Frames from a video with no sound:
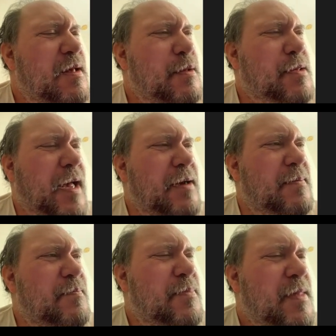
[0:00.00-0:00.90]
Is that Second
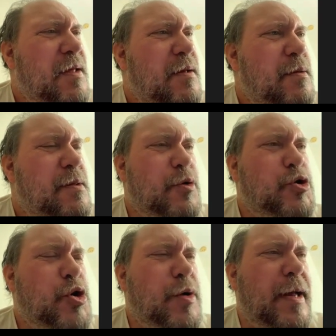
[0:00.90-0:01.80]
album? So
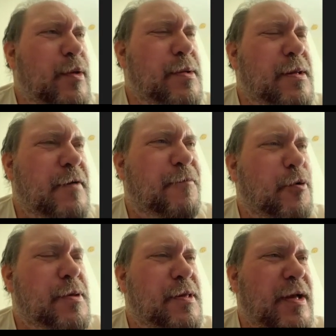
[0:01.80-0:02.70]
should I listen to
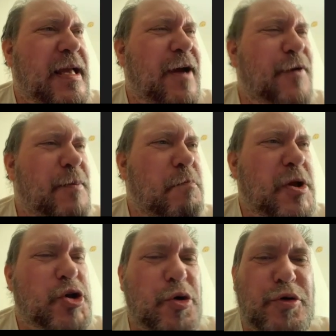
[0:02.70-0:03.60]
first the Kevin
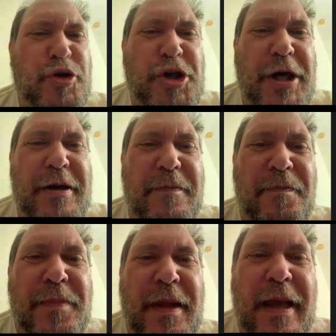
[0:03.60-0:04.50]
Mitchell shit?
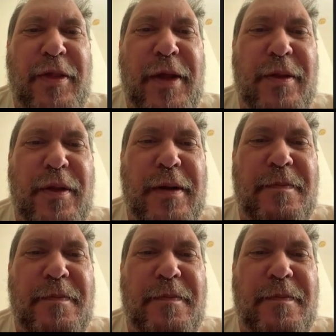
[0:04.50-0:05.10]
Listen to Kevin the,